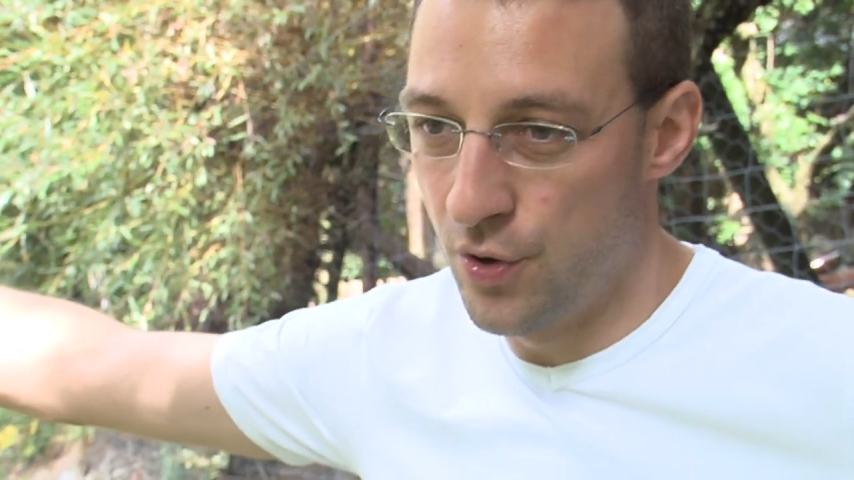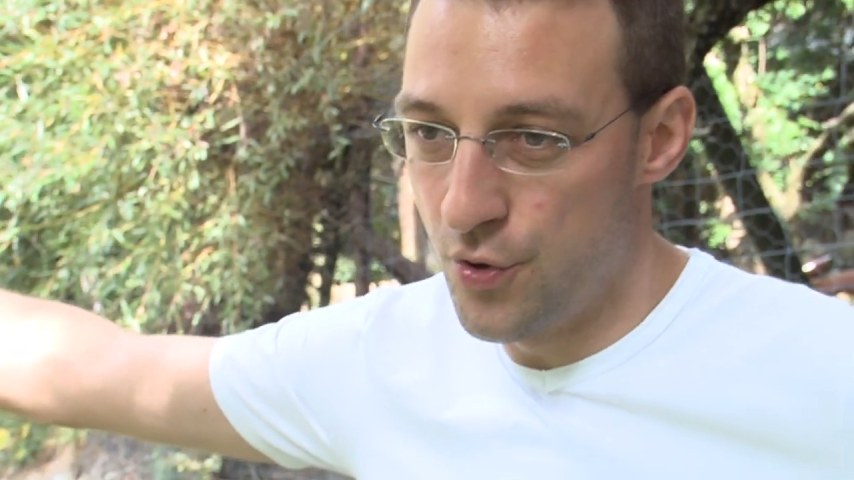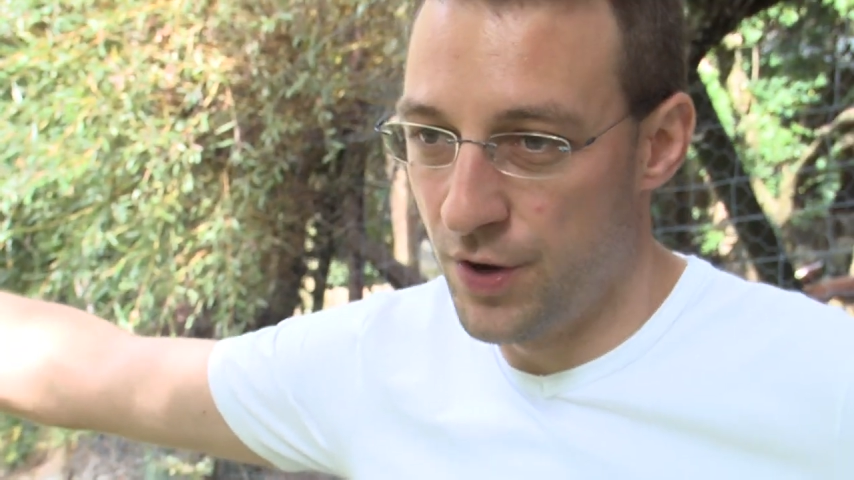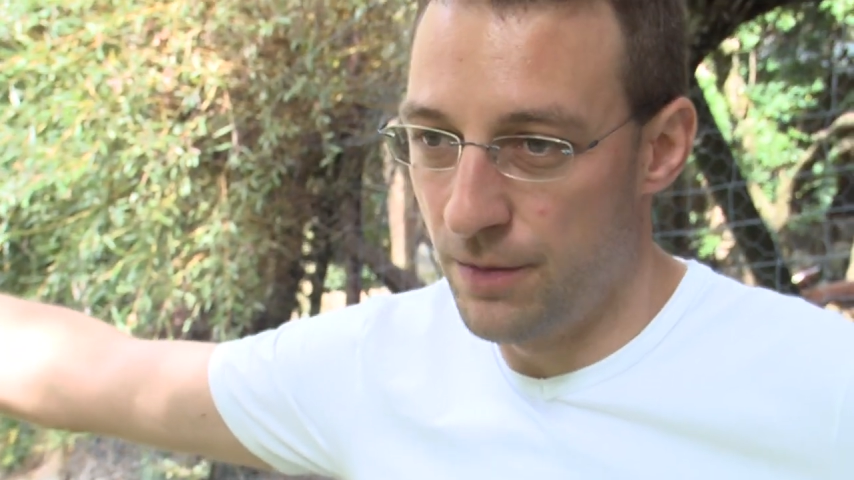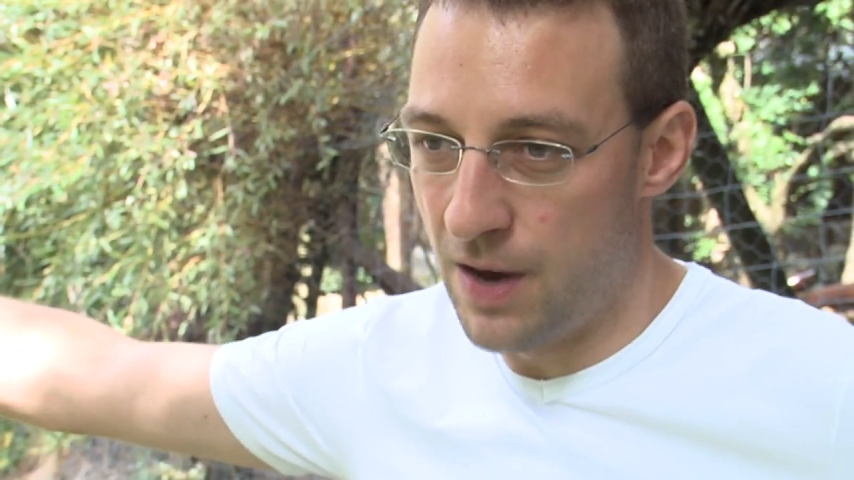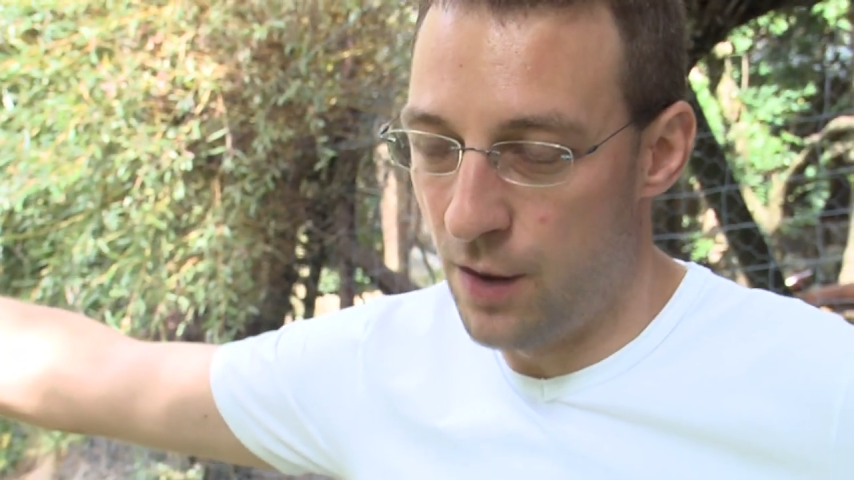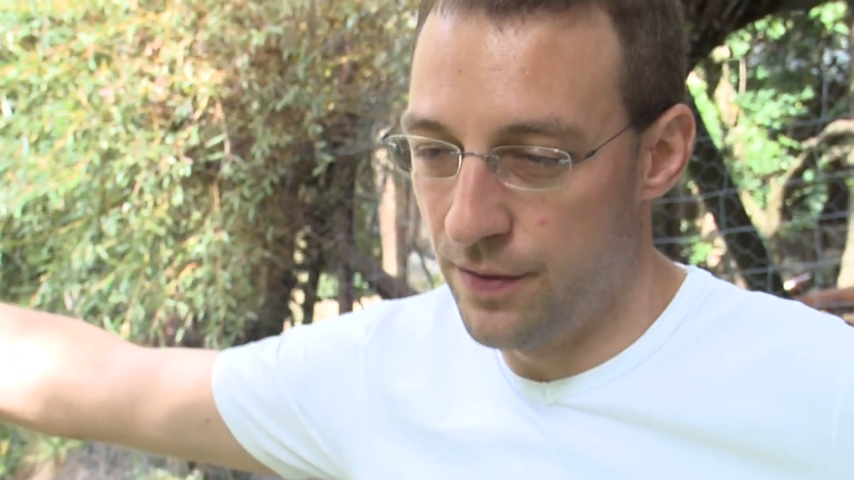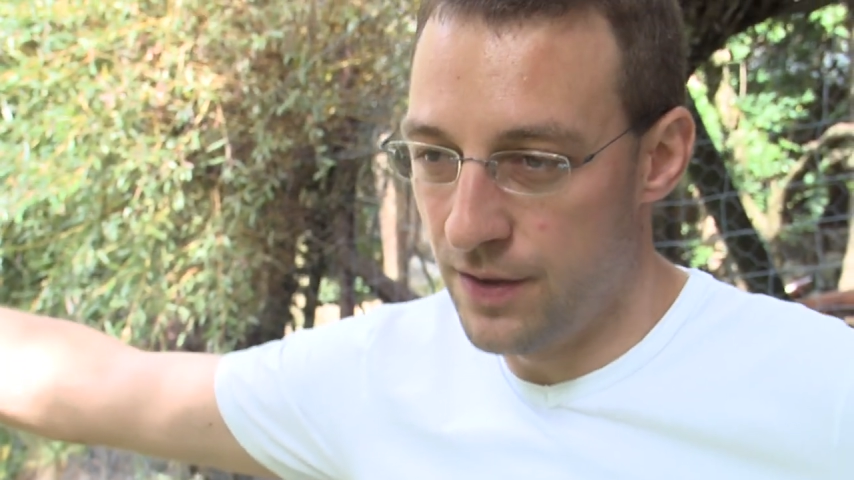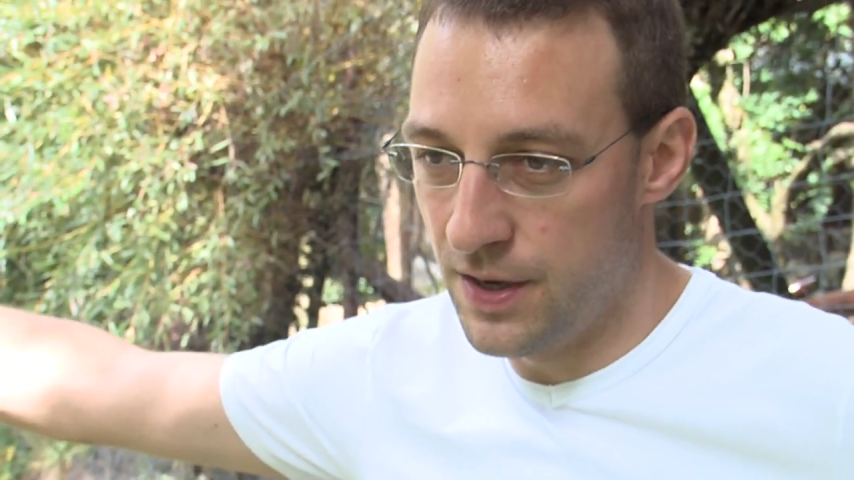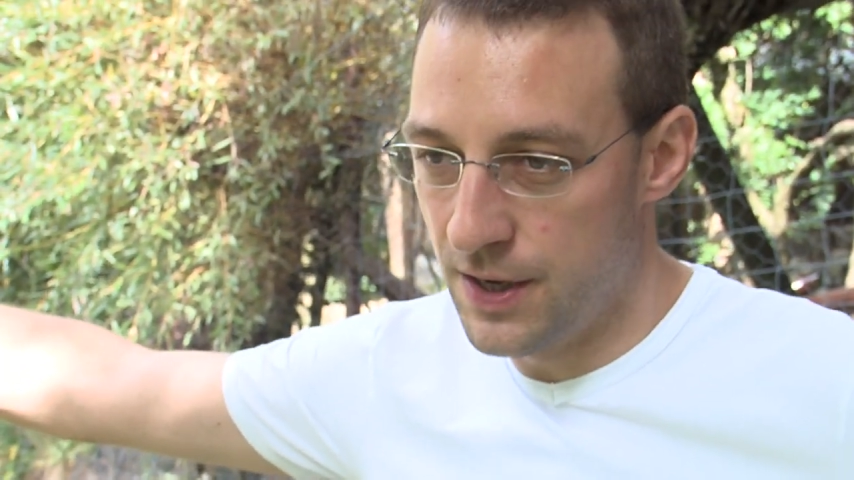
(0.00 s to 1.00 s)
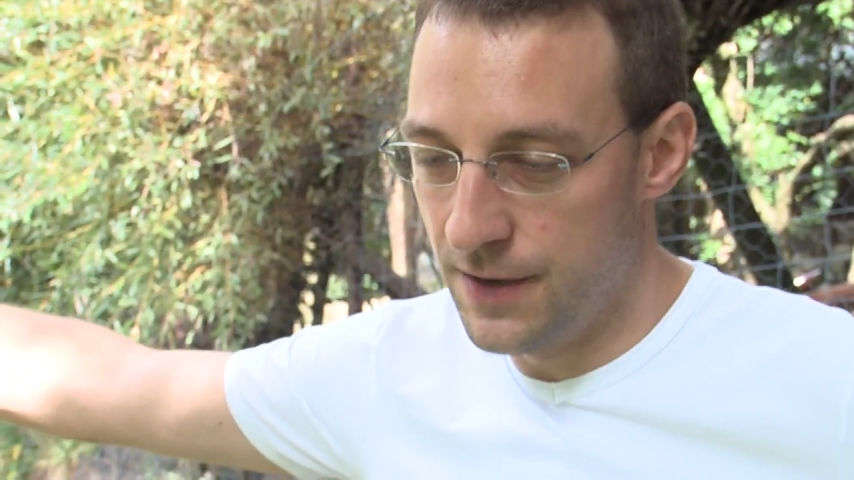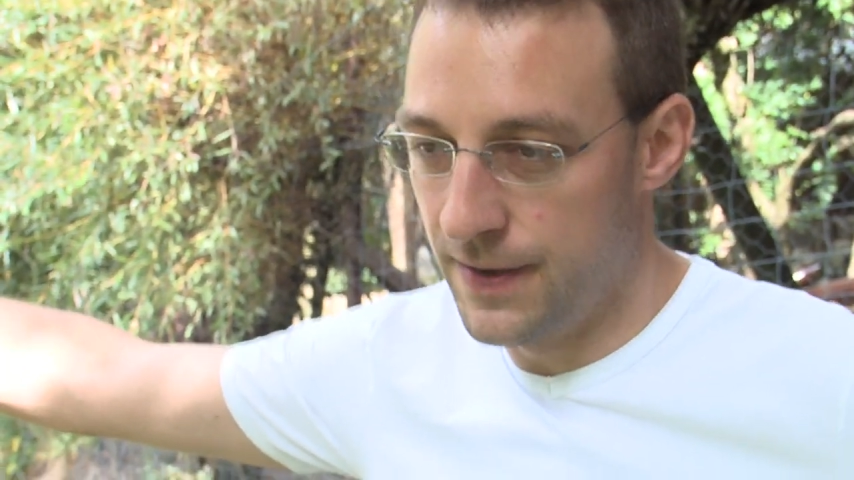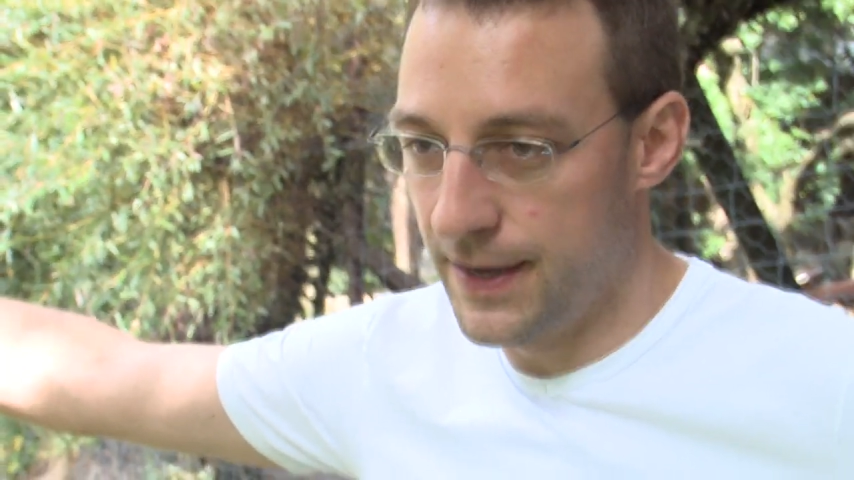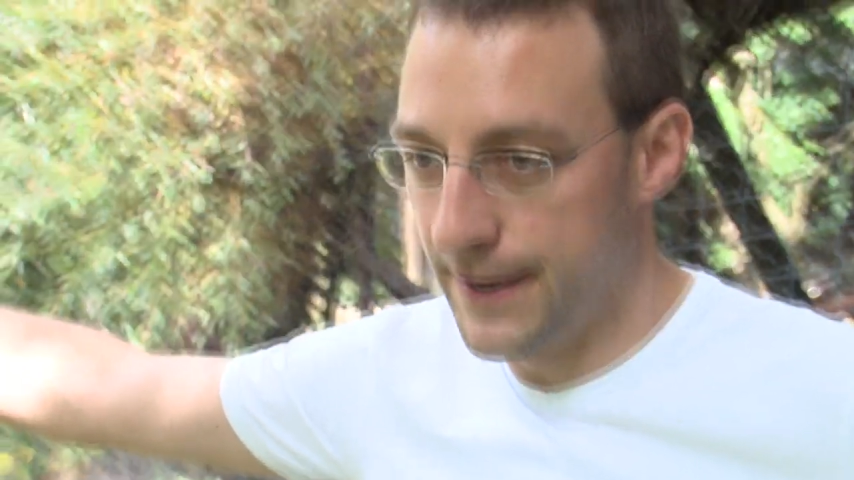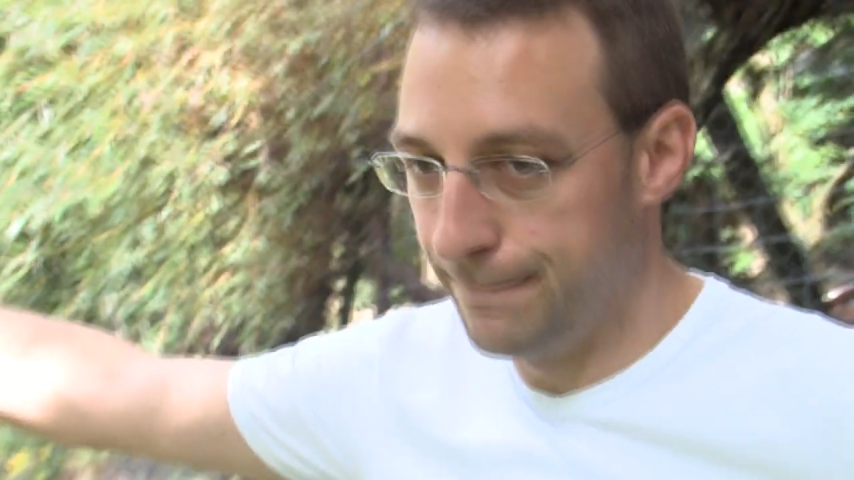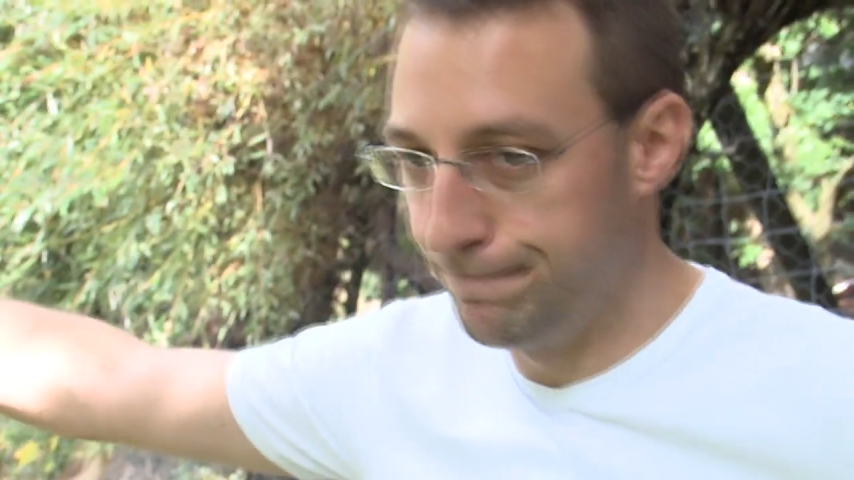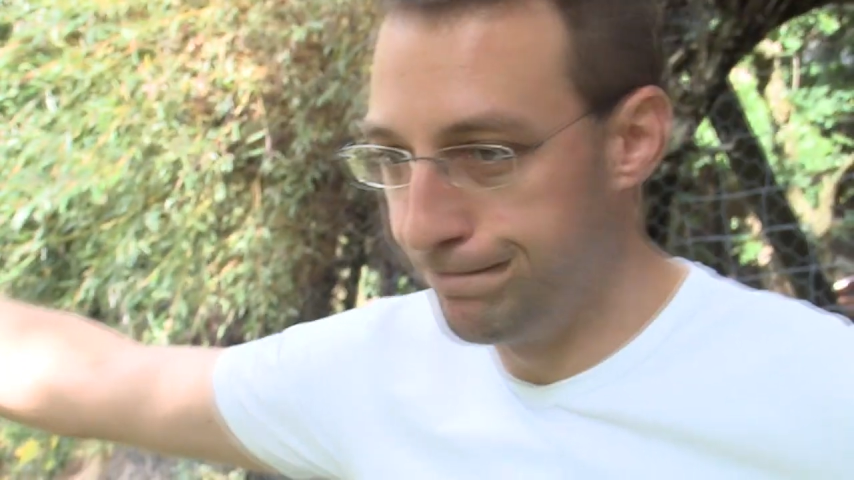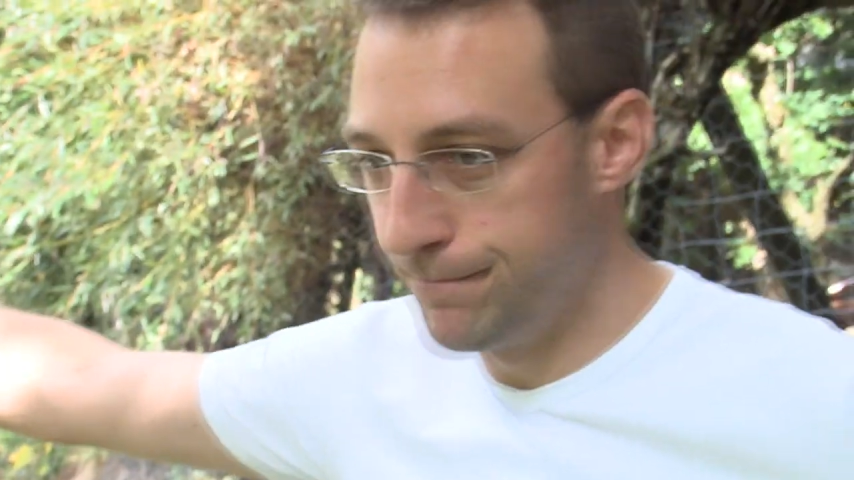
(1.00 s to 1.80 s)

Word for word: learn about the um,